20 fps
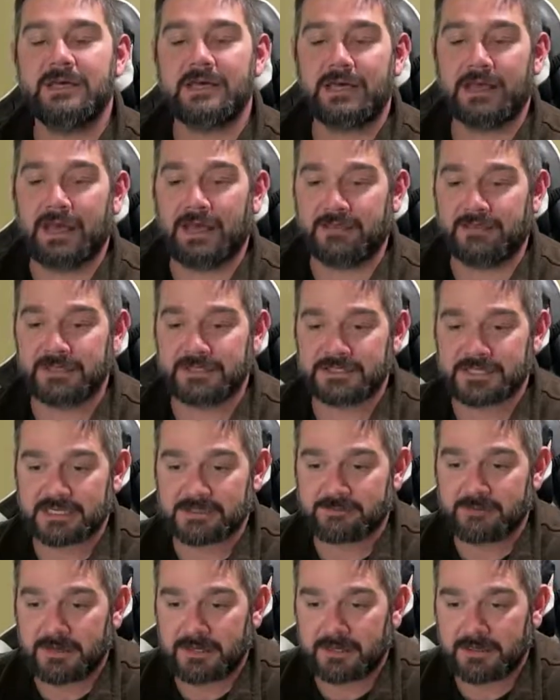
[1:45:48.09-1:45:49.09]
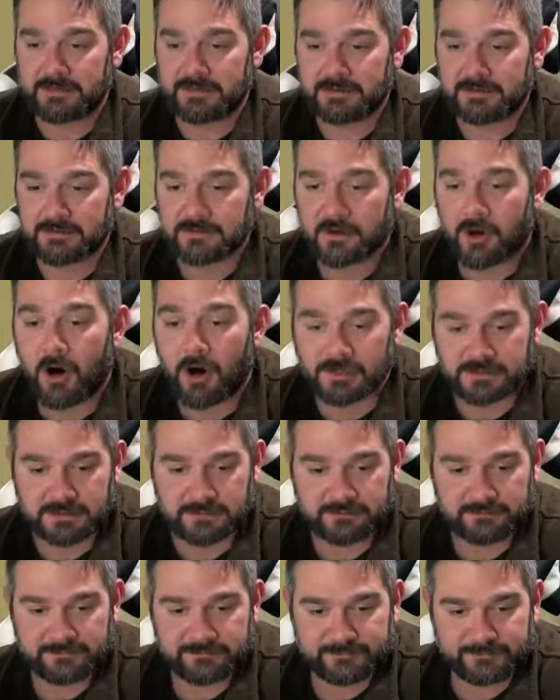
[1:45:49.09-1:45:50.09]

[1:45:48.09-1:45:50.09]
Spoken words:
and this has been awesome.